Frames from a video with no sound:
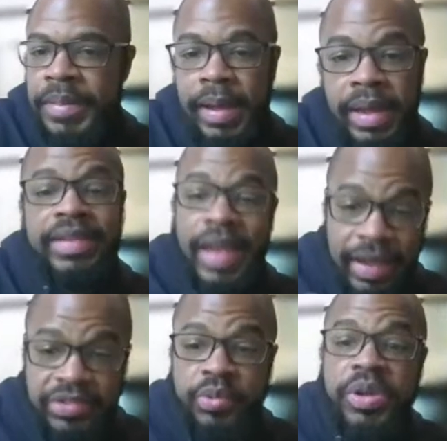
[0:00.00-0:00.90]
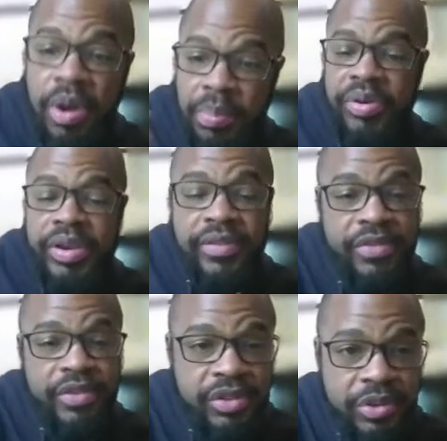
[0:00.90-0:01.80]
as as we are praying for
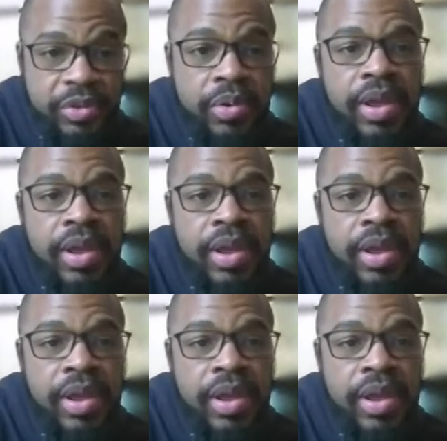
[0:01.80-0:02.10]
you